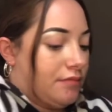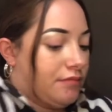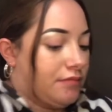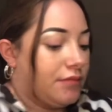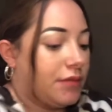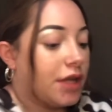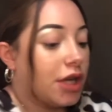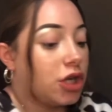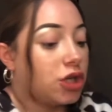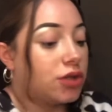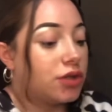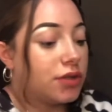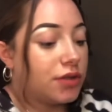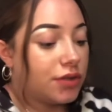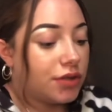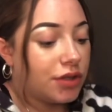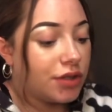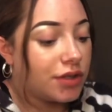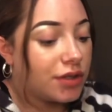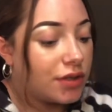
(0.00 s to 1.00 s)
There's
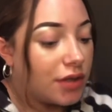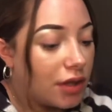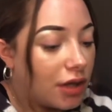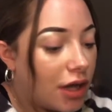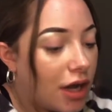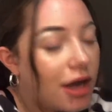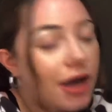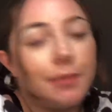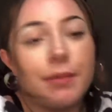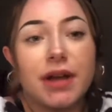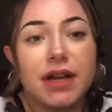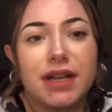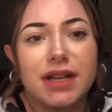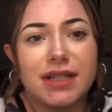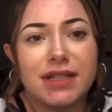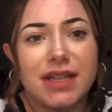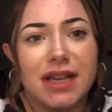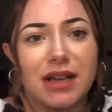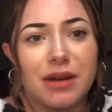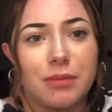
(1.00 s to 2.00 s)
just a lot. I'm not
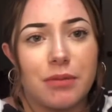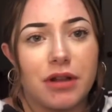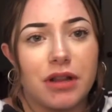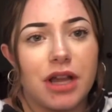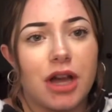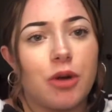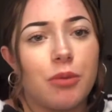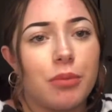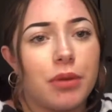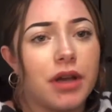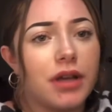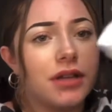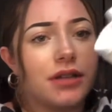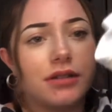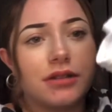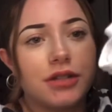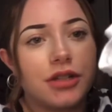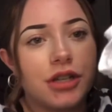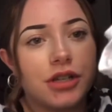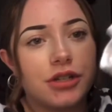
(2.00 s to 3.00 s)
going to take them all out, but
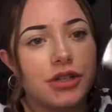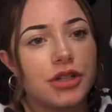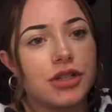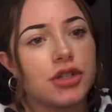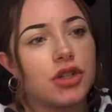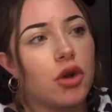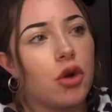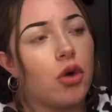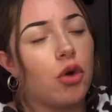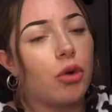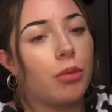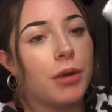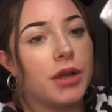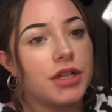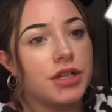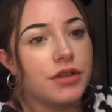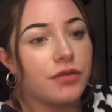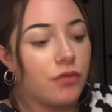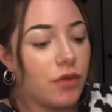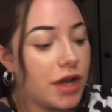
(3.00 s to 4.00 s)
there's just a whole
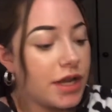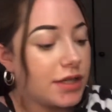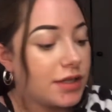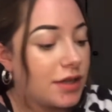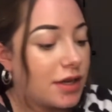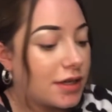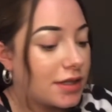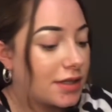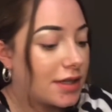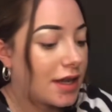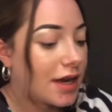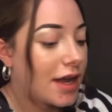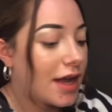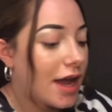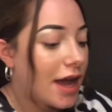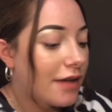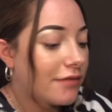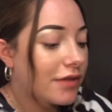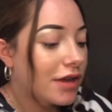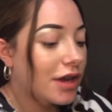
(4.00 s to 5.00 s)
bunch of white socks that I
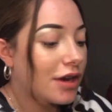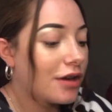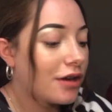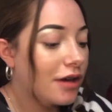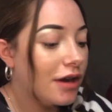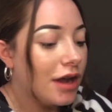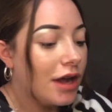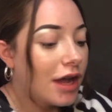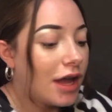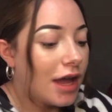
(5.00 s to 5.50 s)
have here.